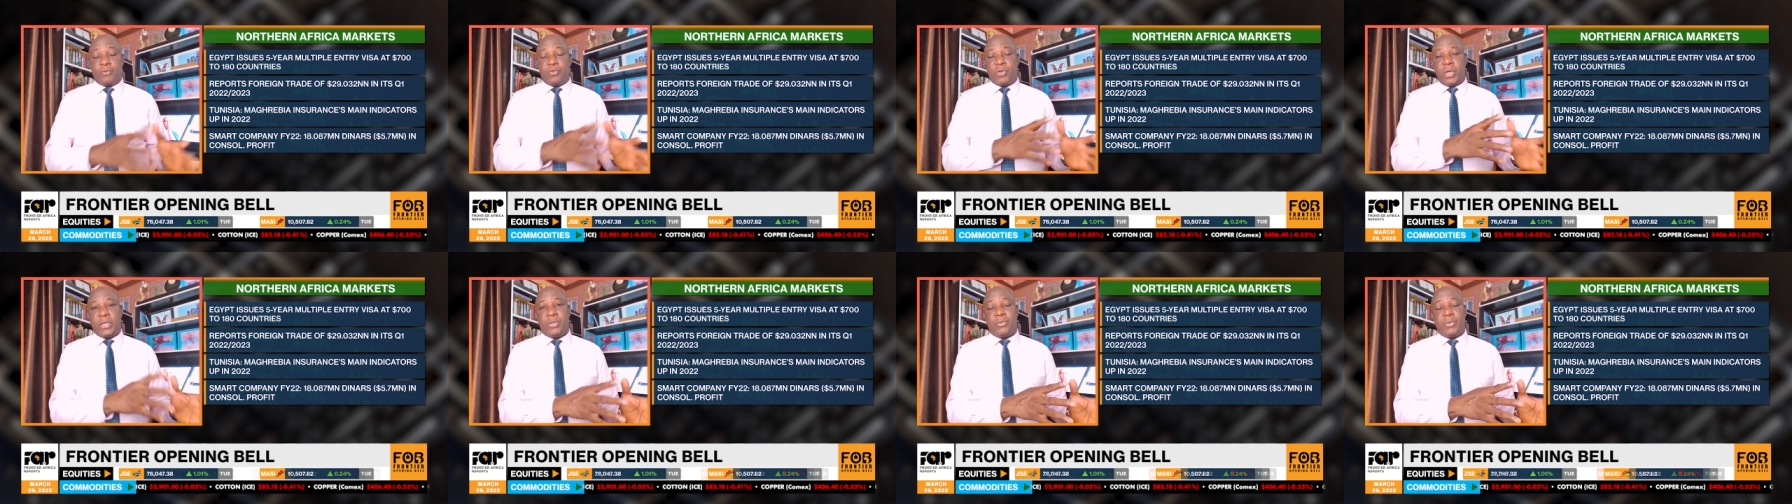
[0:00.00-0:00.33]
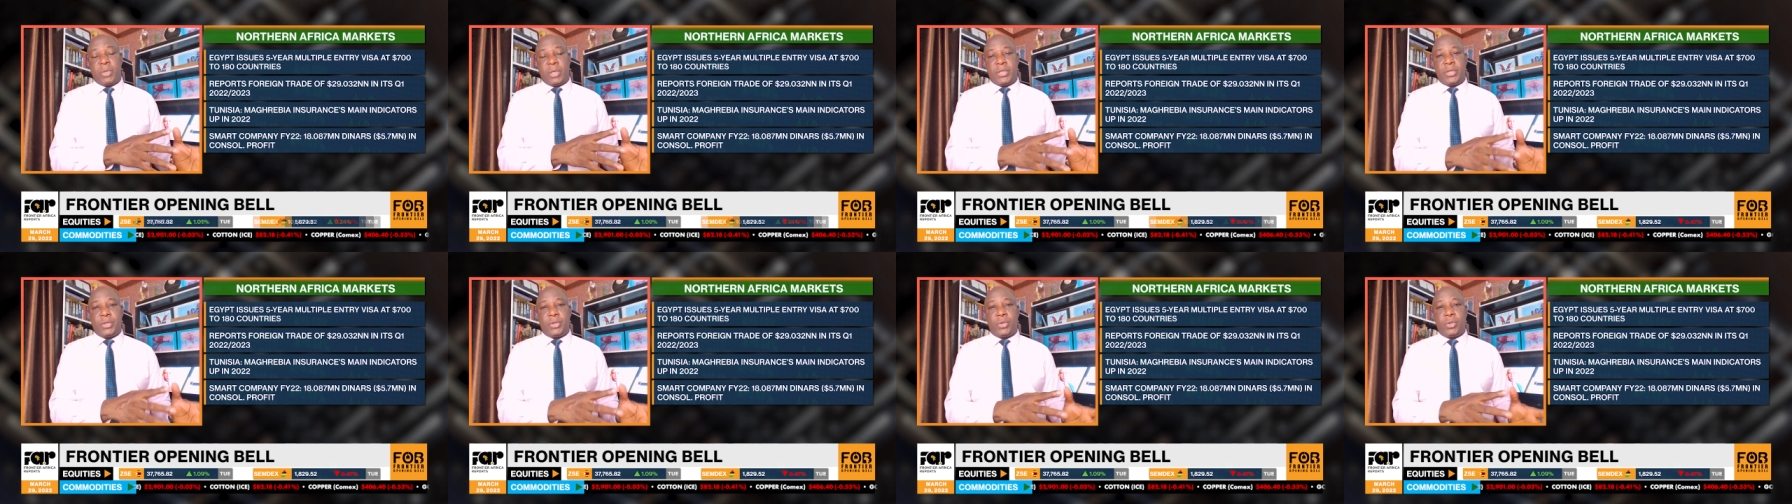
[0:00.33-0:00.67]

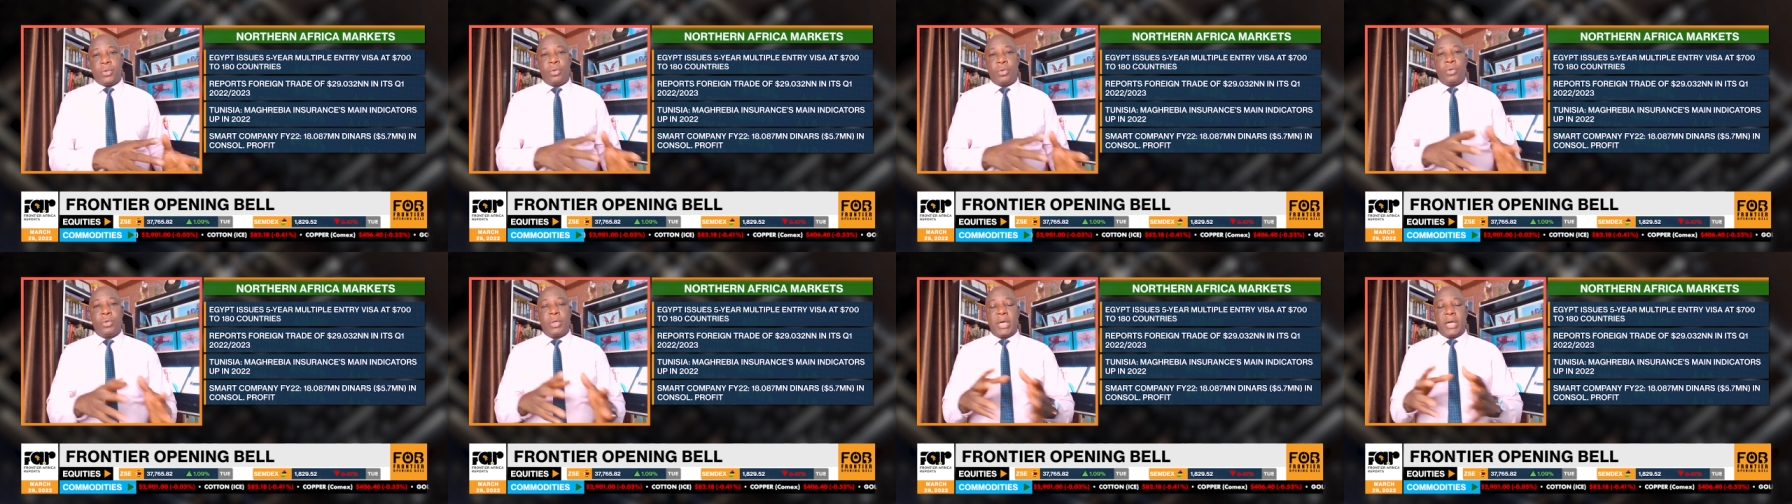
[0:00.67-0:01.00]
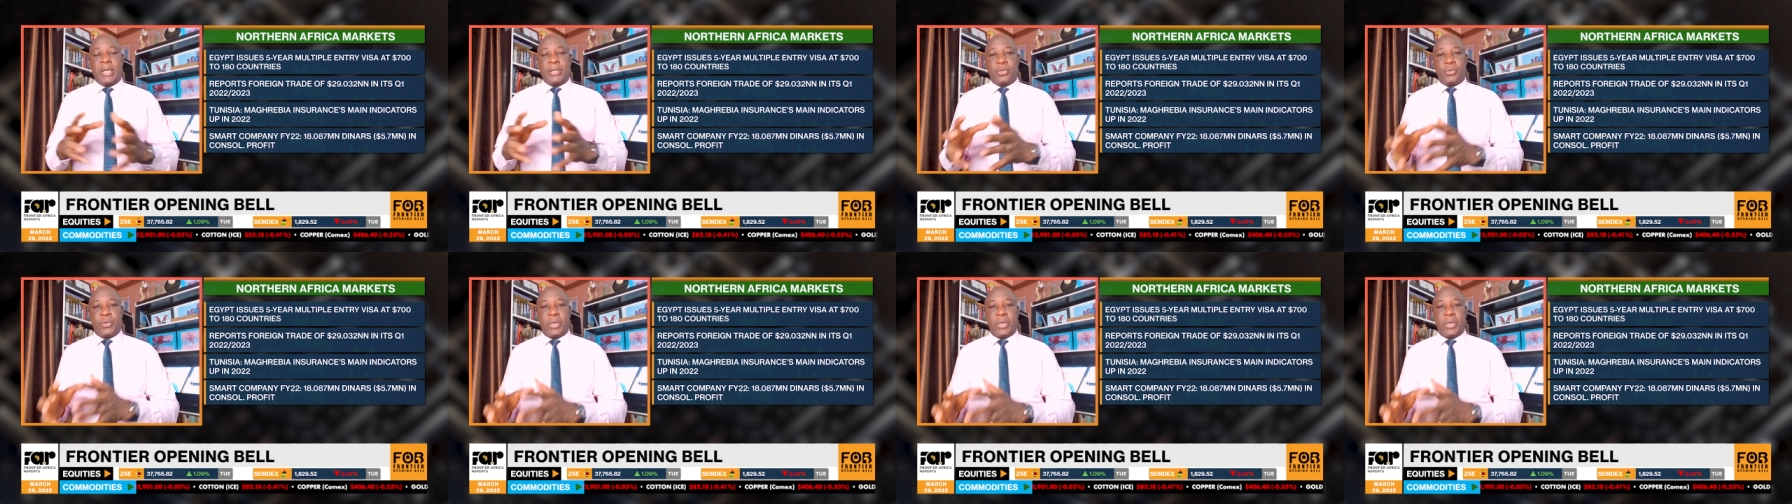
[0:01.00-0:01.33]
2022
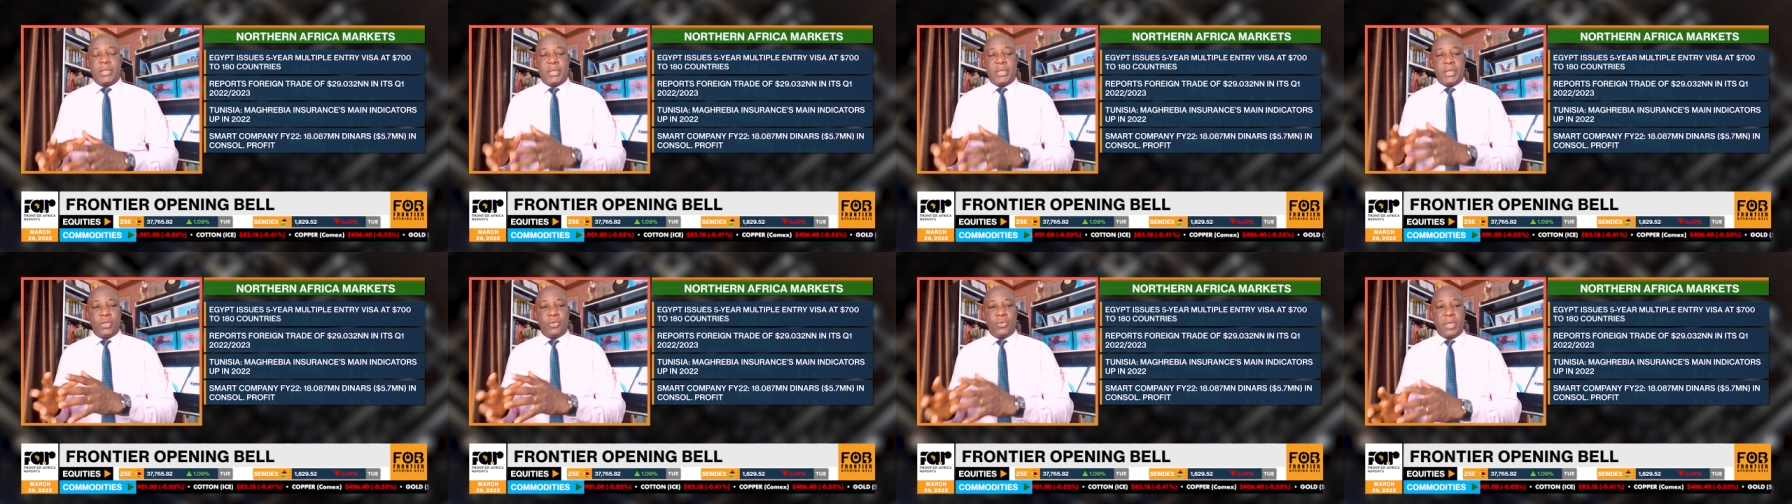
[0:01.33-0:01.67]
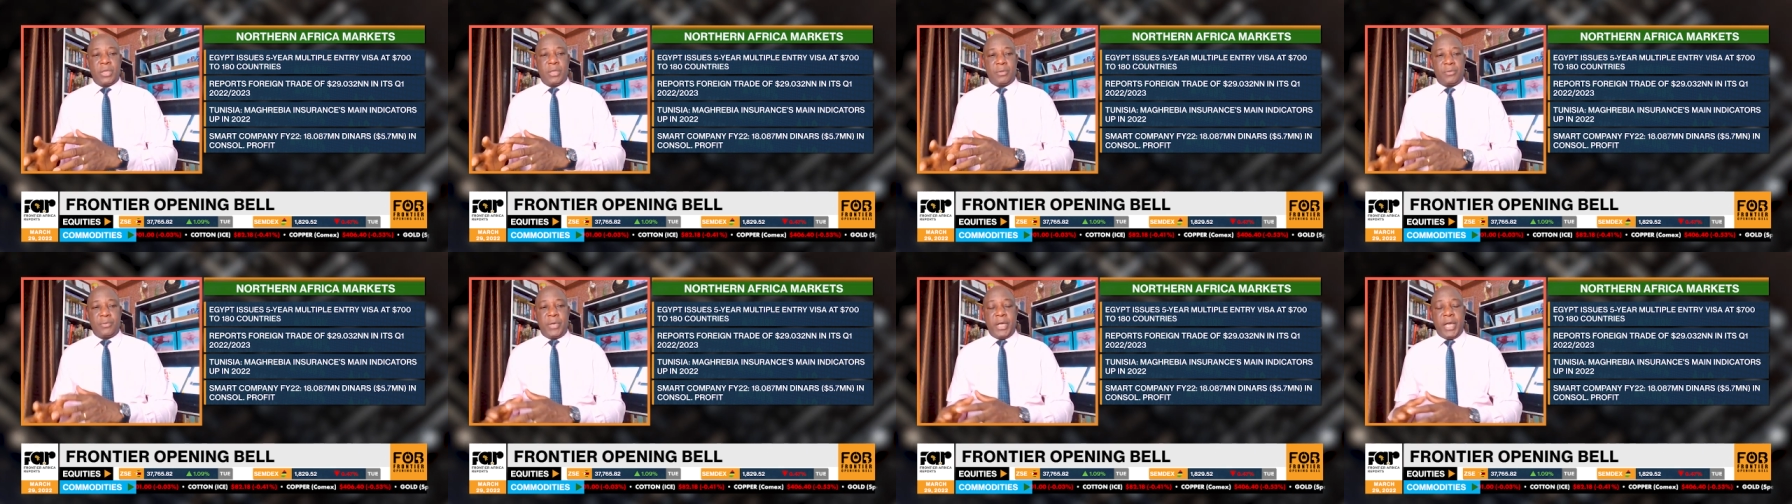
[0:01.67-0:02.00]
and
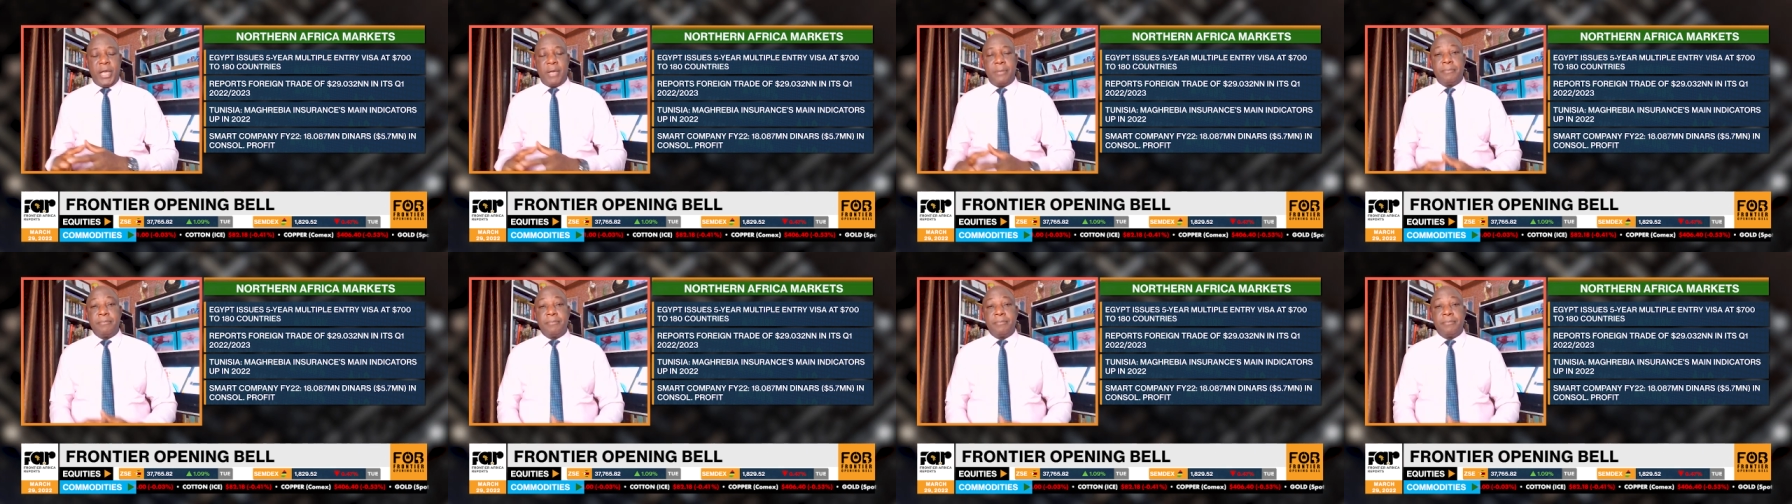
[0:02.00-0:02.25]
2023.